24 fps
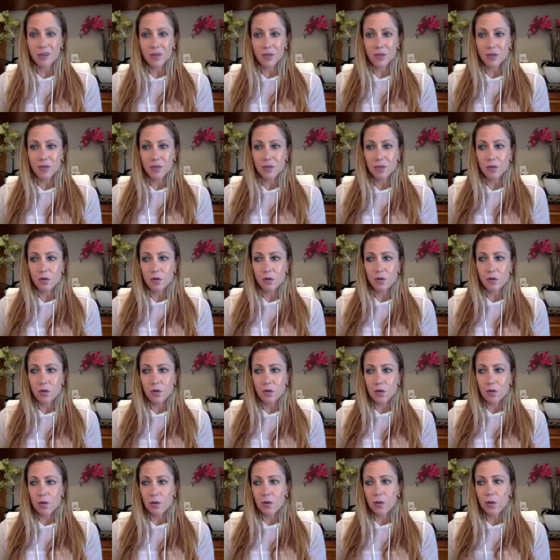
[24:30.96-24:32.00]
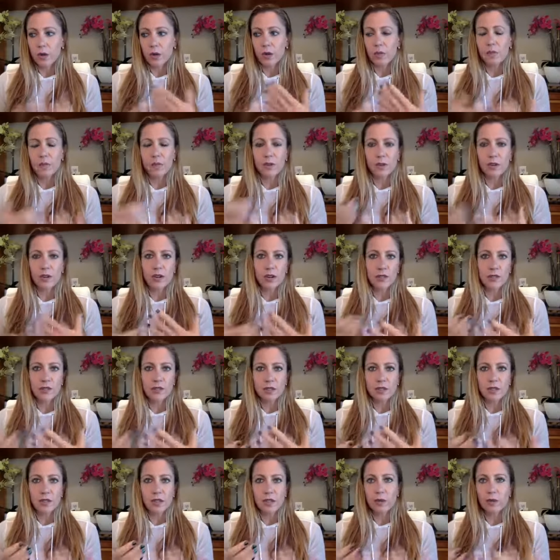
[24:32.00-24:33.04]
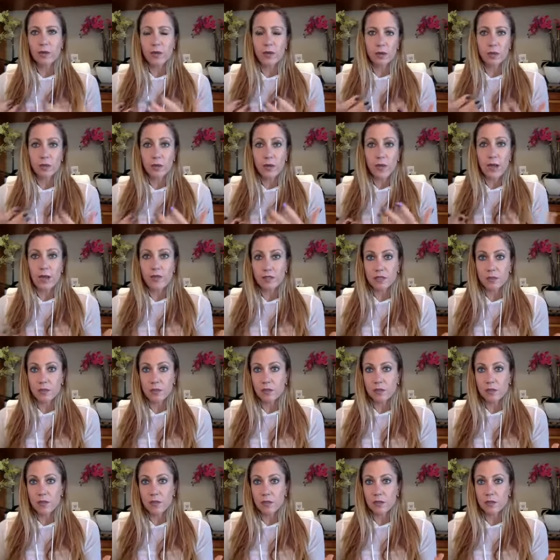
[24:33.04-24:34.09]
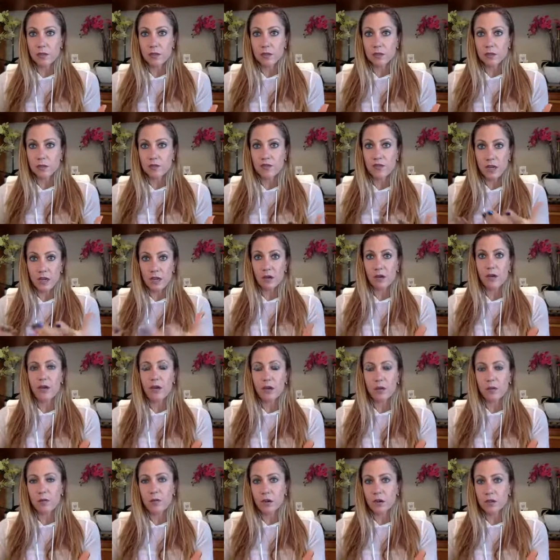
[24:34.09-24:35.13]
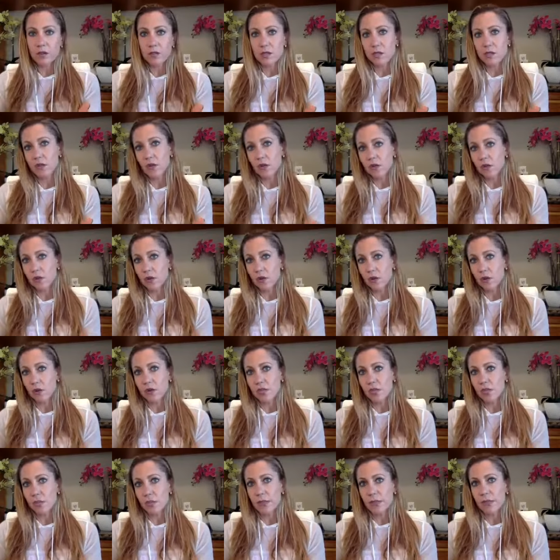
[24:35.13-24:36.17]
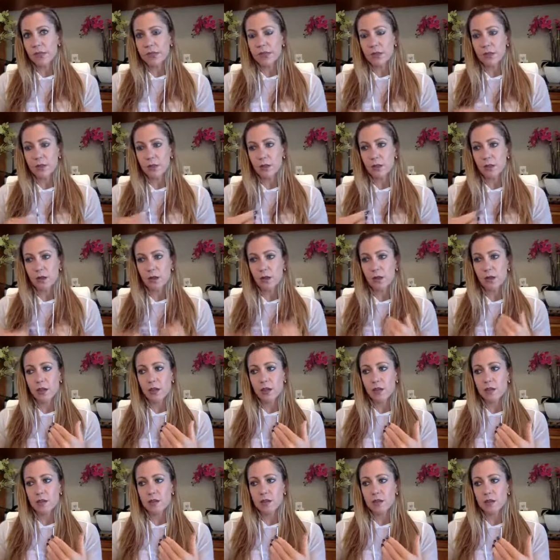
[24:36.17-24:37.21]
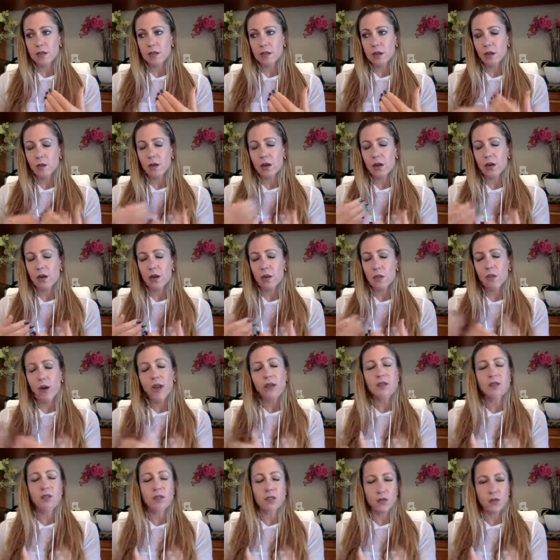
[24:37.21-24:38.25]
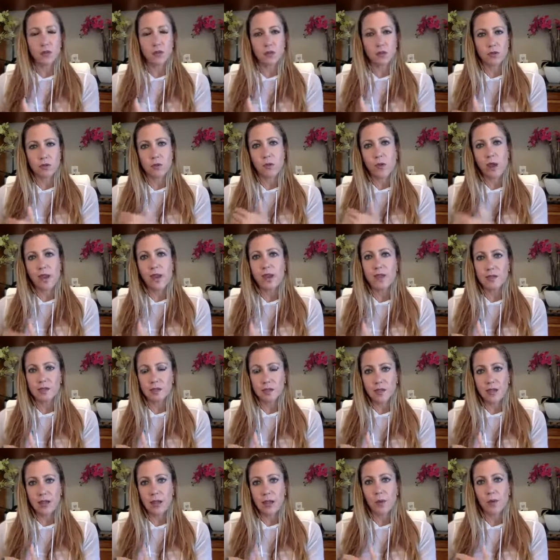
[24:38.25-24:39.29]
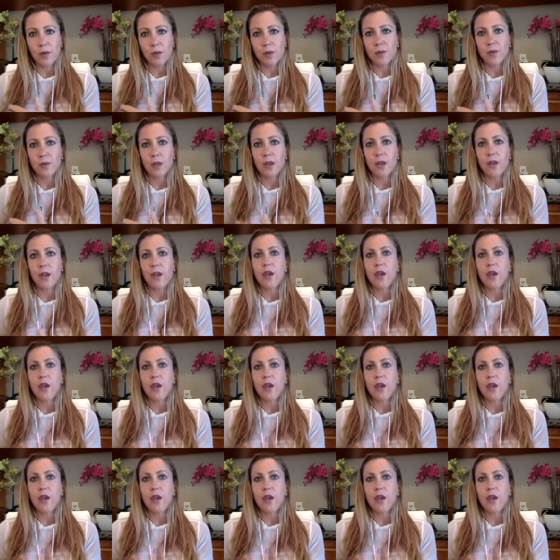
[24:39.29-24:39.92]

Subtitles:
So when our bugs, we have to be feeding our good bugs too, of course, but like there is a residue, there's a waste that happens when